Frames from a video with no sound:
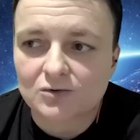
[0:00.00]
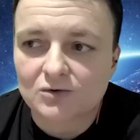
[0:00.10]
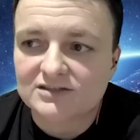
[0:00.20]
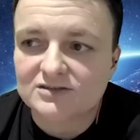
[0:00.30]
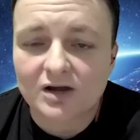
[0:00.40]

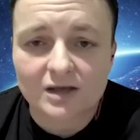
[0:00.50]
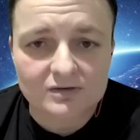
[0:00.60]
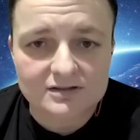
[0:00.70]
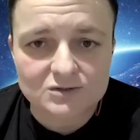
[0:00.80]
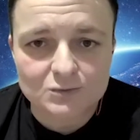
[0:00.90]
as
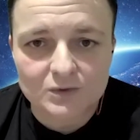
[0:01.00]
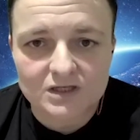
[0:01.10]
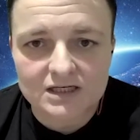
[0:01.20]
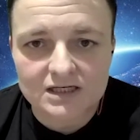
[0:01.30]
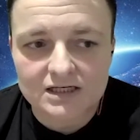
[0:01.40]
primates,
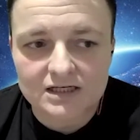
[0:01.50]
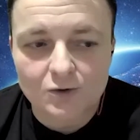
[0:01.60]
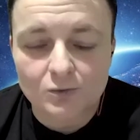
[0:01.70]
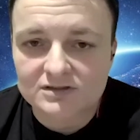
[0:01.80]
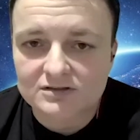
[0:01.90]
we
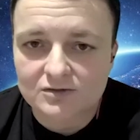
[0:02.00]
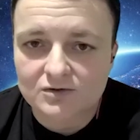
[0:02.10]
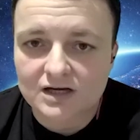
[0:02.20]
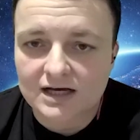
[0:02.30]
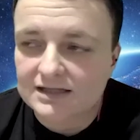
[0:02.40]
always
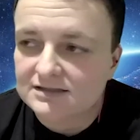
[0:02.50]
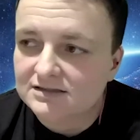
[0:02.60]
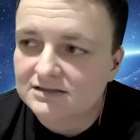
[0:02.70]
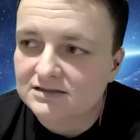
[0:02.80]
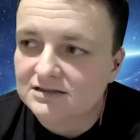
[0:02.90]
look at
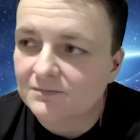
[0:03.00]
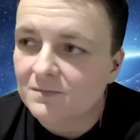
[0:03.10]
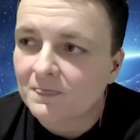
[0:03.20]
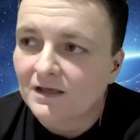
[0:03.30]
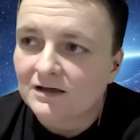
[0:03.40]
the
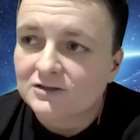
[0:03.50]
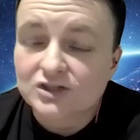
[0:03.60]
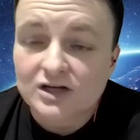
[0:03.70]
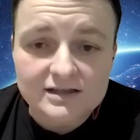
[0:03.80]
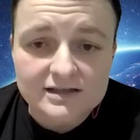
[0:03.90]

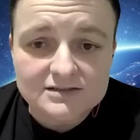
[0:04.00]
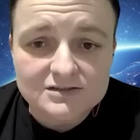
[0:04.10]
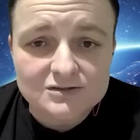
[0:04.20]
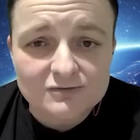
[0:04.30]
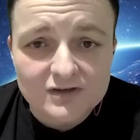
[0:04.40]

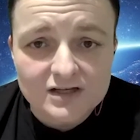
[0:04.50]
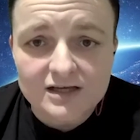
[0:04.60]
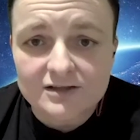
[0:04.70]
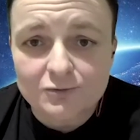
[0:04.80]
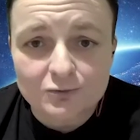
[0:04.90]
shiniest thing
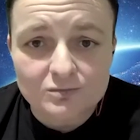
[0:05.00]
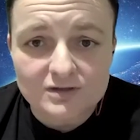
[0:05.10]
in the room.